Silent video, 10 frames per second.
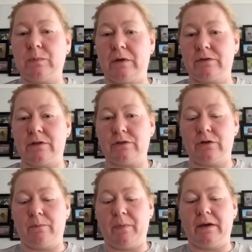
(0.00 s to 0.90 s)
because they're done
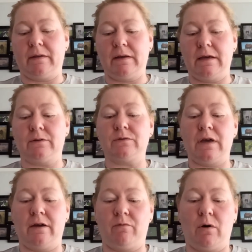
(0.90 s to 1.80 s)
on bigger needles,
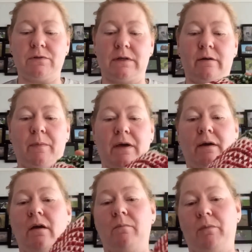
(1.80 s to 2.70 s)
it rolls a little
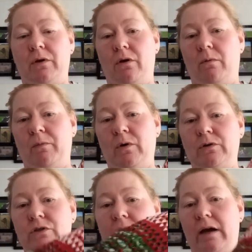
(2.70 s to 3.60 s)
bit, but not much.